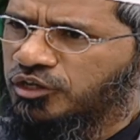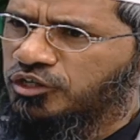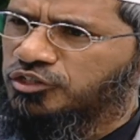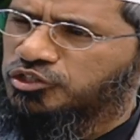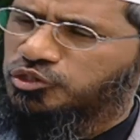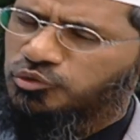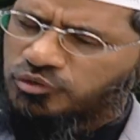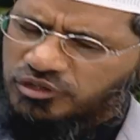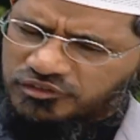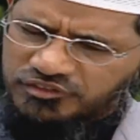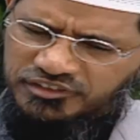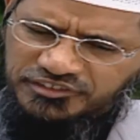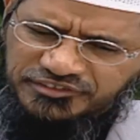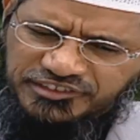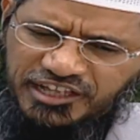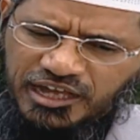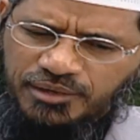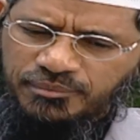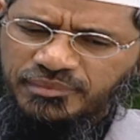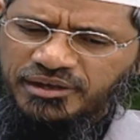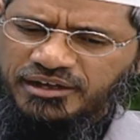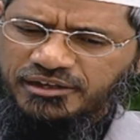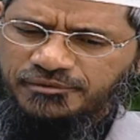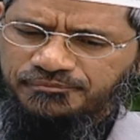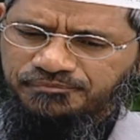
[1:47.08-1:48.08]
So one of the
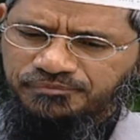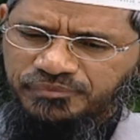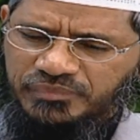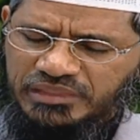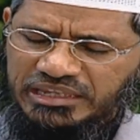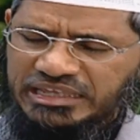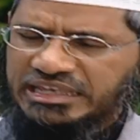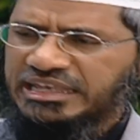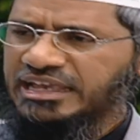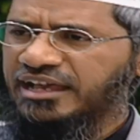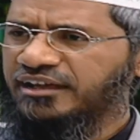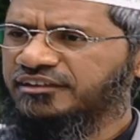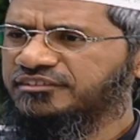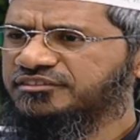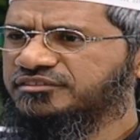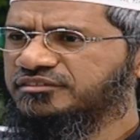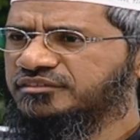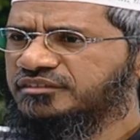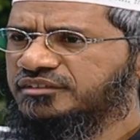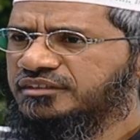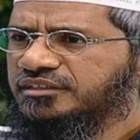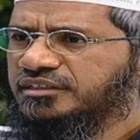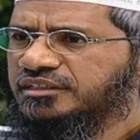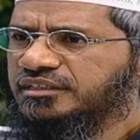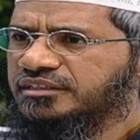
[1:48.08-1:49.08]
Sahaba, he asked
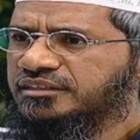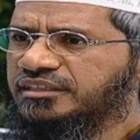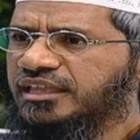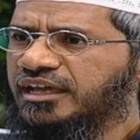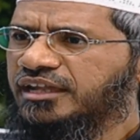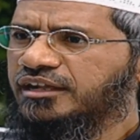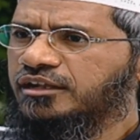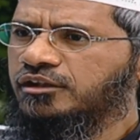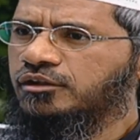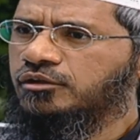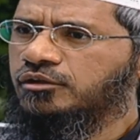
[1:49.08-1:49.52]
that,